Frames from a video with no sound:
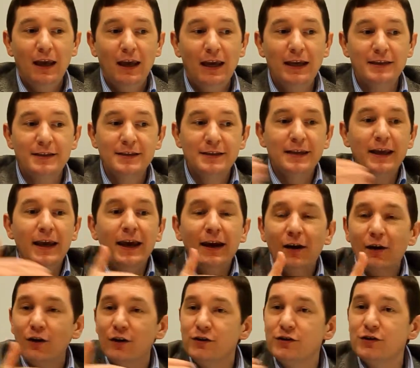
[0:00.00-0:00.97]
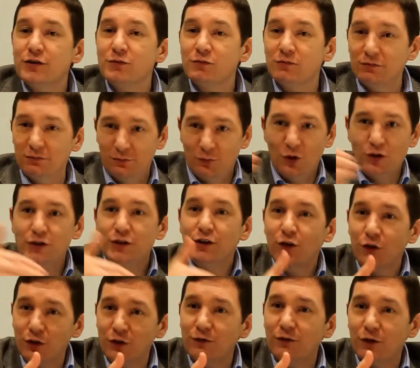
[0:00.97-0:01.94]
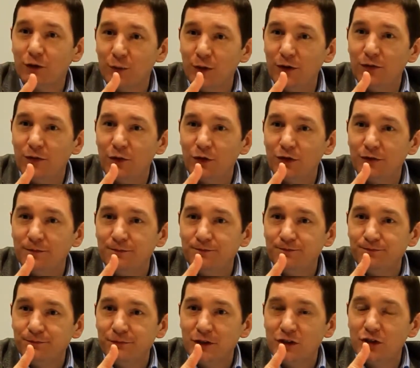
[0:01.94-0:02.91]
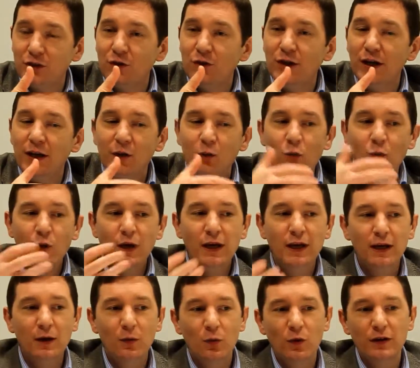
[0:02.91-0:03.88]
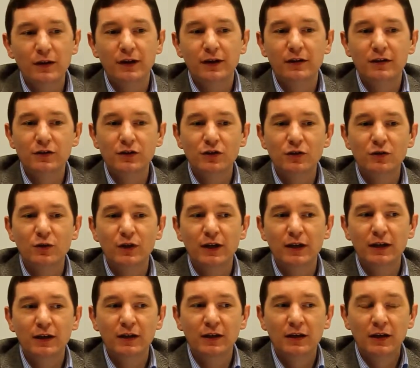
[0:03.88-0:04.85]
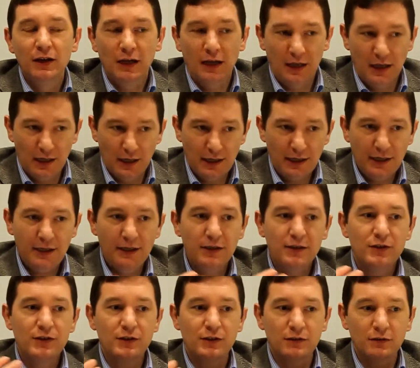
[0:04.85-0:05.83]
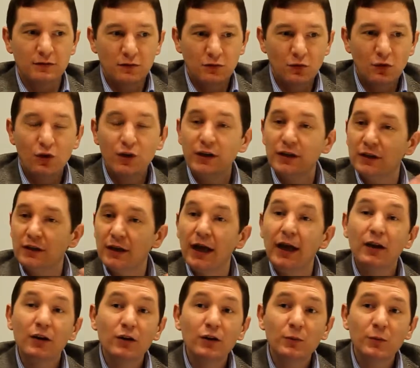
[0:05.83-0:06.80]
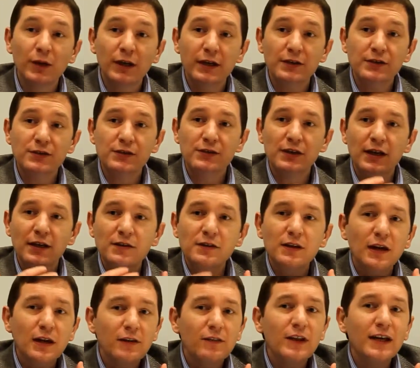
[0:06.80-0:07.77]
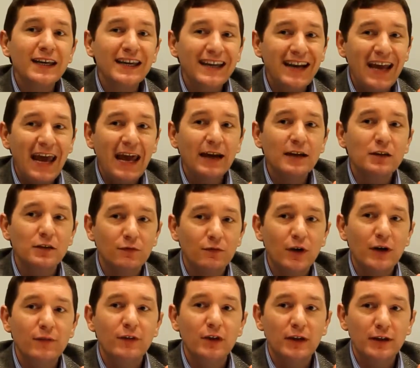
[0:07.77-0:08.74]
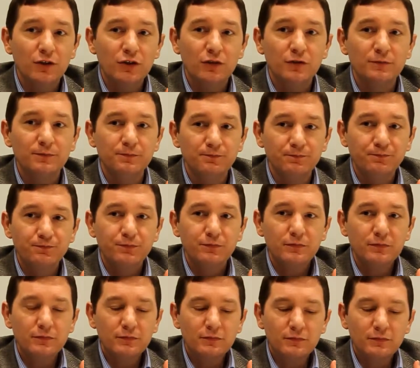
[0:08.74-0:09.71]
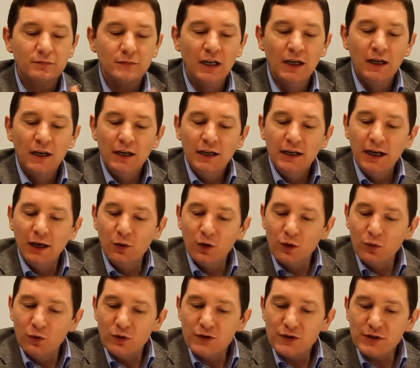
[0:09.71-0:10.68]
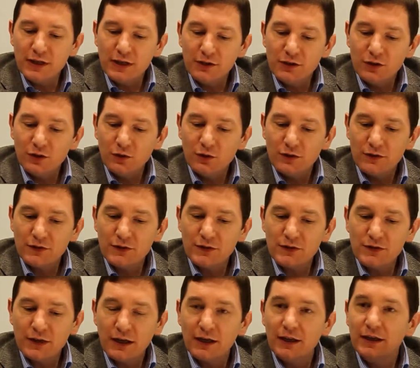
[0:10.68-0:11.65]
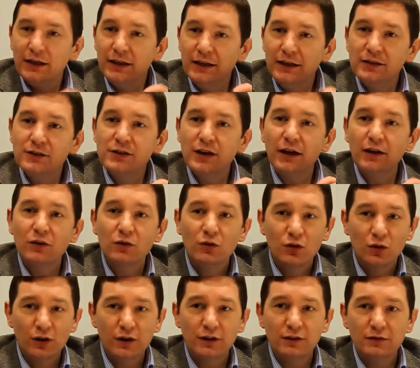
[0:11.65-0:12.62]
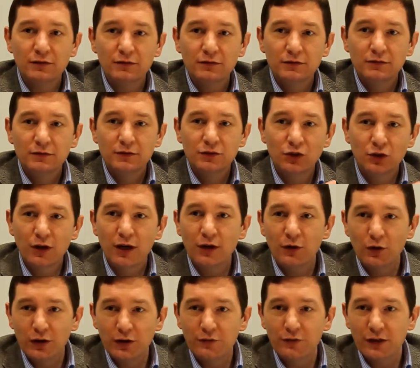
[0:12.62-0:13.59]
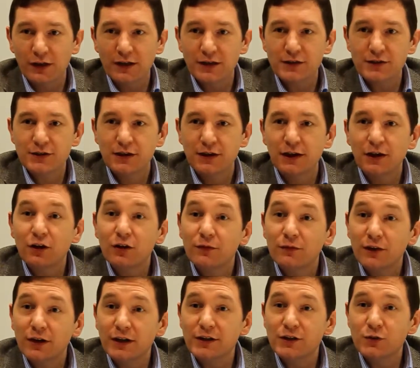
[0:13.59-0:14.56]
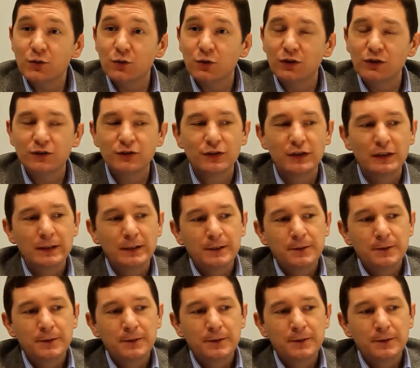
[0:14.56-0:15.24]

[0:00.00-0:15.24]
it's there, it just wasn't looked for before. So in a way, what they're doing in Leeds and Croydon and other places is kind of like an act of revelation. Now what I would say to you is that Leeds and Croydon took our advice, and our advice was,